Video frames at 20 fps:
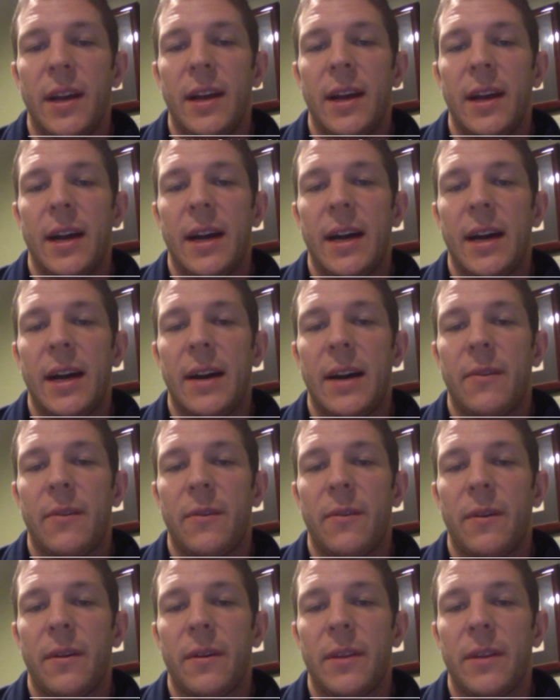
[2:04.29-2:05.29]

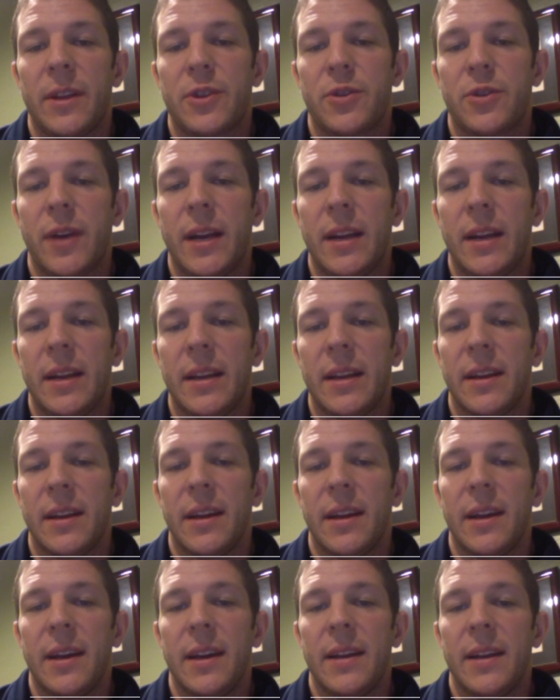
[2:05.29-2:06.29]
or the training
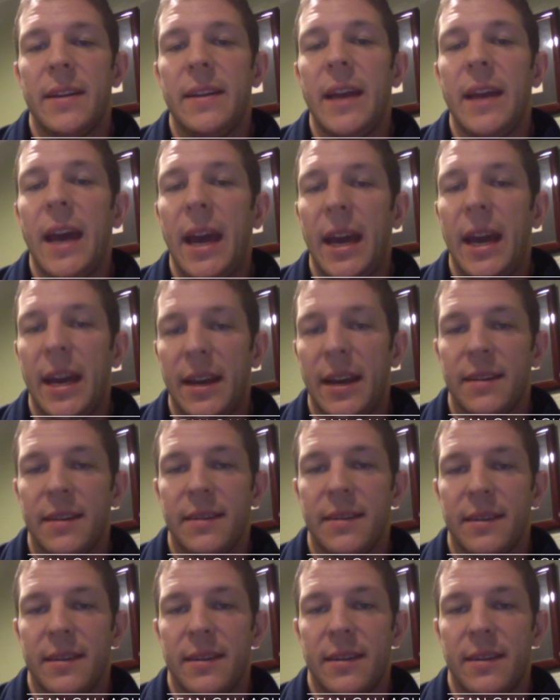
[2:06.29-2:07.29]
day
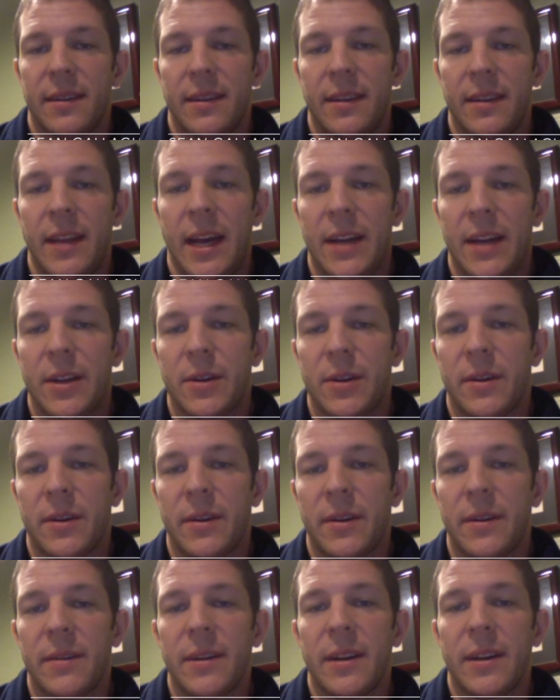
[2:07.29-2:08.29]
that
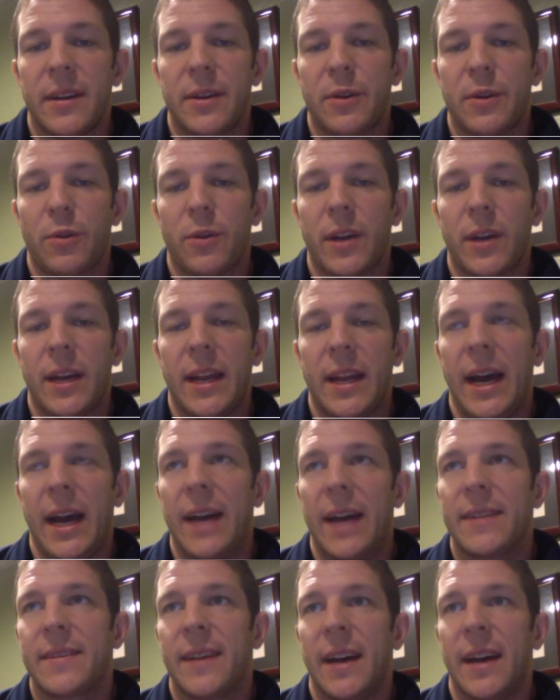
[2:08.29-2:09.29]
you're looking
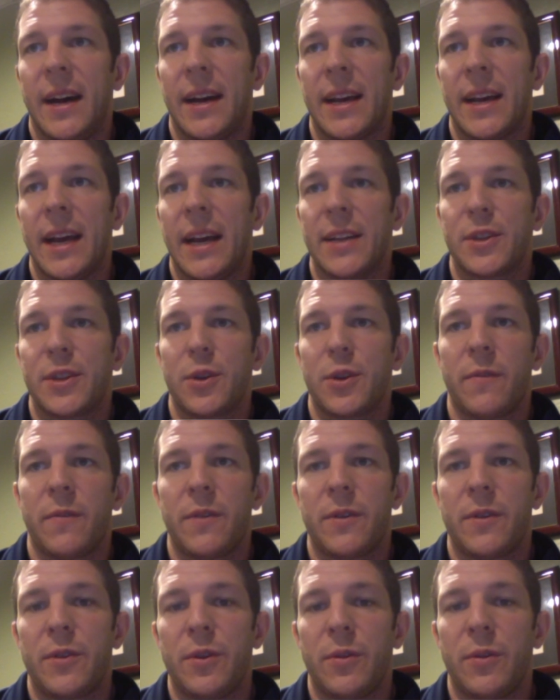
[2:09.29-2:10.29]
at. Again, so
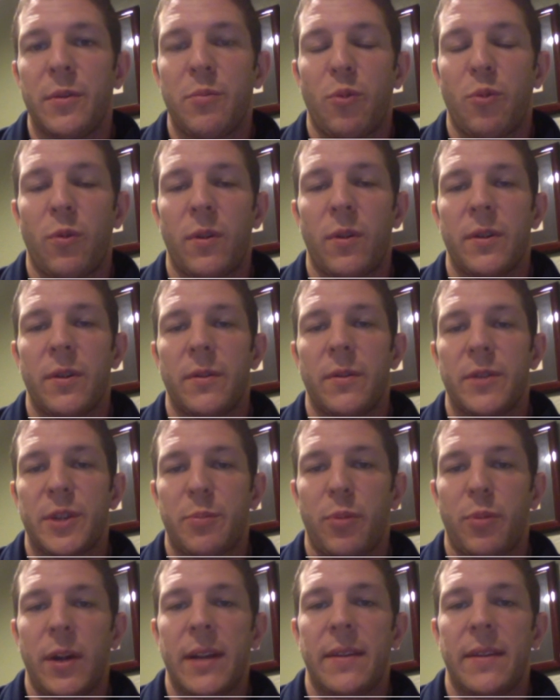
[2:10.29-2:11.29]
if you're doing more
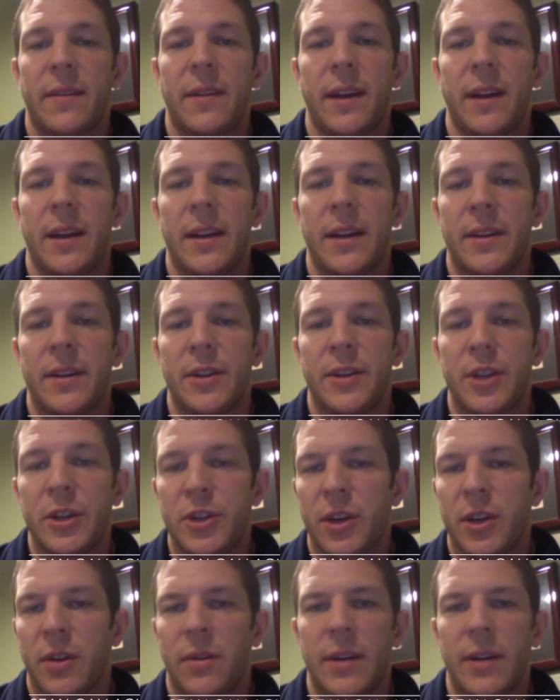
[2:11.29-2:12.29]
sprint,
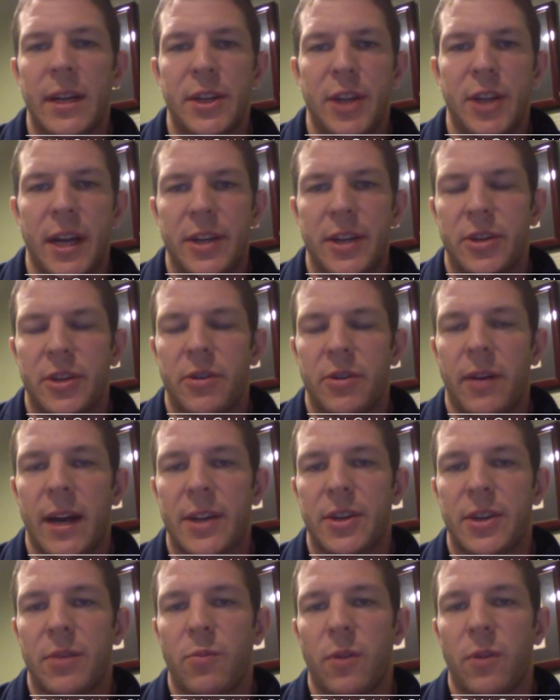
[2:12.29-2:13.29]
agility, change of
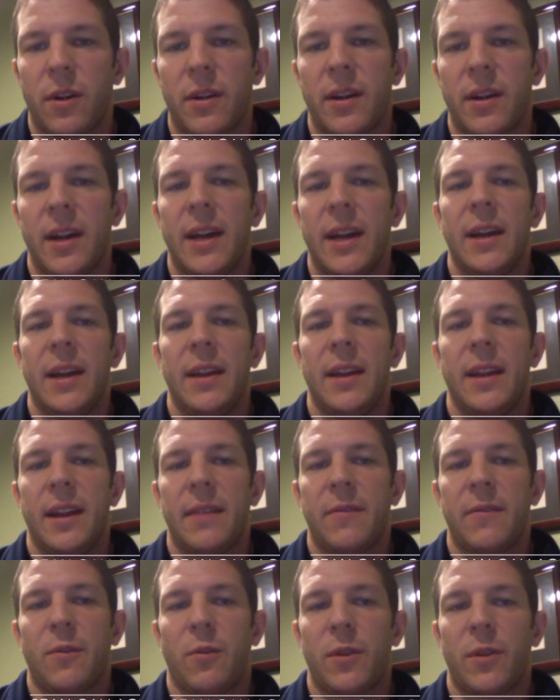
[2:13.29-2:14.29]
direction work,
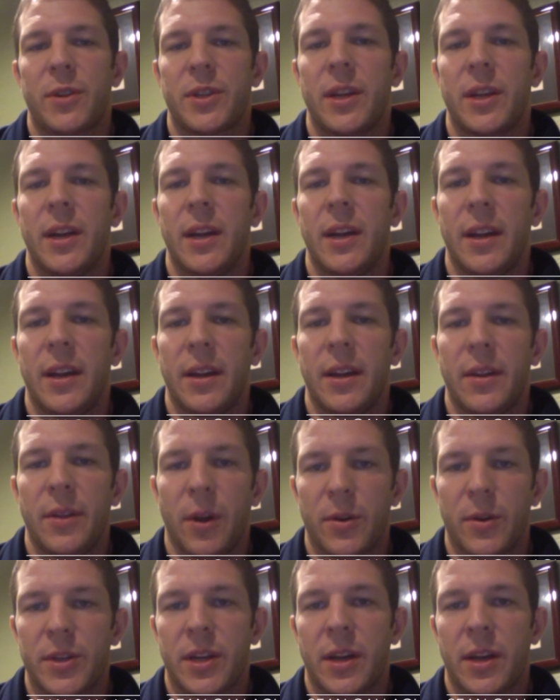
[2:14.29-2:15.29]
then of course
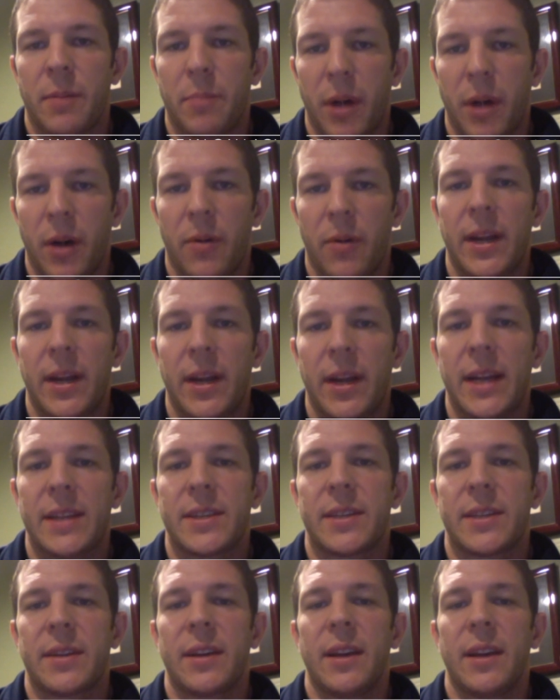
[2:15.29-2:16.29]
those components